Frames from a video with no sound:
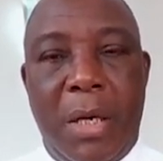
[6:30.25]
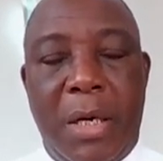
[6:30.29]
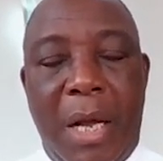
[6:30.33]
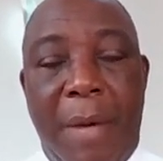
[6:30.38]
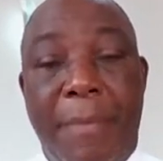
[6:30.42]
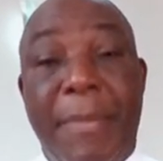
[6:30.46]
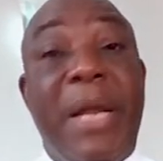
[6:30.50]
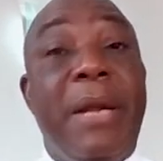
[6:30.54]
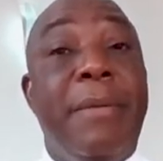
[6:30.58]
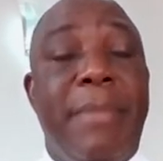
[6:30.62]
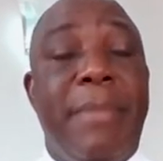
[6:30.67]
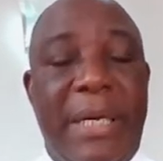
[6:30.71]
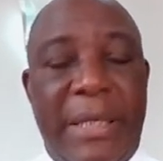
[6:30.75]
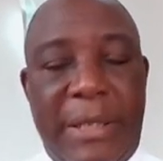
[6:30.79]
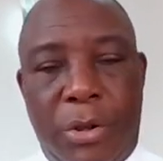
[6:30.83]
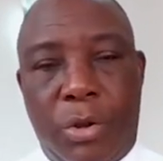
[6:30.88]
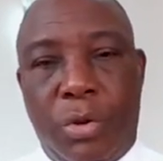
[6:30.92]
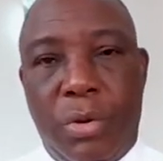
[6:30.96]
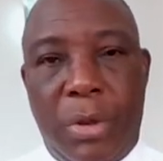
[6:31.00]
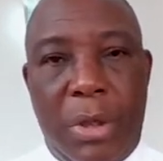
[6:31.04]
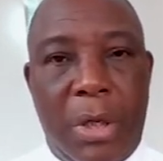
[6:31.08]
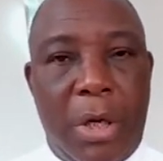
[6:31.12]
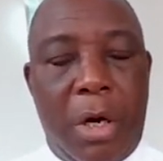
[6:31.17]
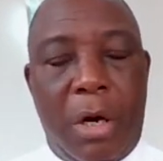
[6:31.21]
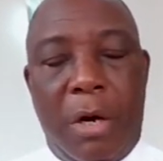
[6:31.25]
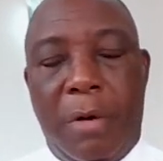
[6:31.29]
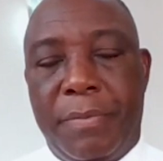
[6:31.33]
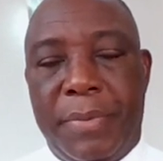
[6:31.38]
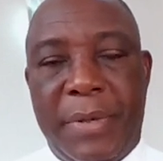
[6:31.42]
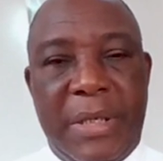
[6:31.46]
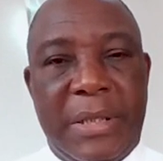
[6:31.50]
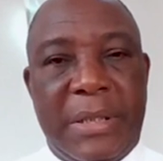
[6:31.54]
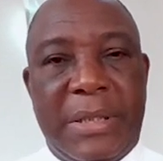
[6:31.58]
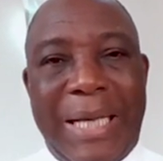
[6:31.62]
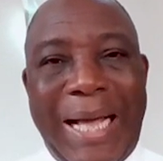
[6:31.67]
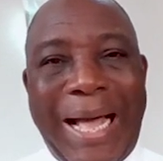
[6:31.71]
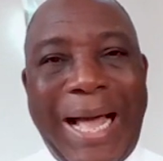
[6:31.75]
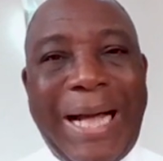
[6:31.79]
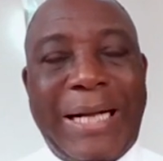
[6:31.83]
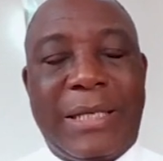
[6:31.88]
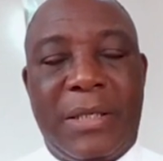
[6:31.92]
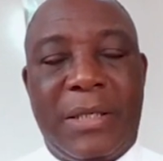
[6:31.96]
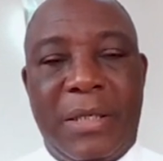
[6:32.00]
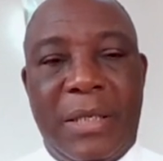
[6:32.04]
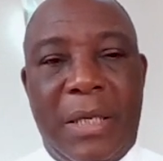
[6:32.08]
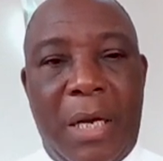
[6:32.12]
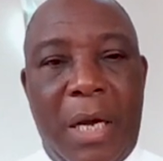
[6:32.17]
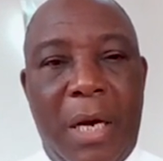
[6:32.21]
amendment to the Companies
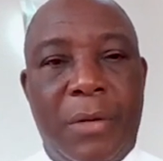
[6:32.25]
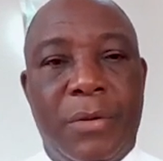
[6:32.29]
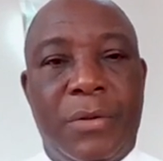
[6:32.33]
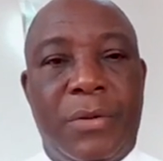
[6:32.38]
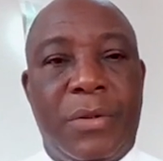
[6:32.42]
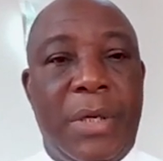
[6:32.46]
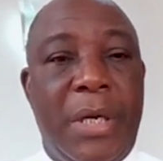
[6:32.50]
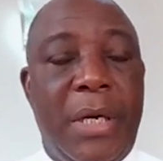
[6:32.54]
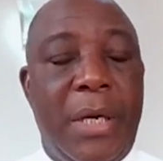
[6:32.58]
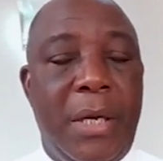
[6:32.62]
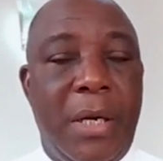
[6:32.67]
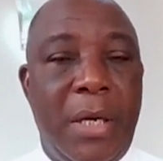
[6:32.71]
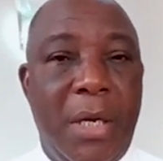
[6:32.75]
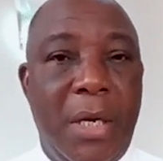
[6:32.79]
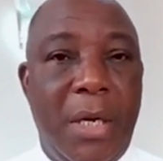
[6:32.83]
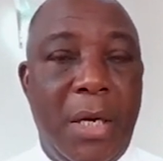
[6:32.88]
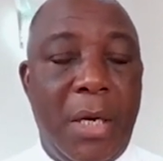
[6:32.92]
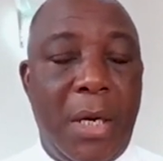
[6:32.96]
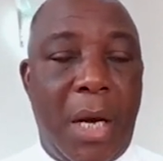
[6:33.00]
Act in the country,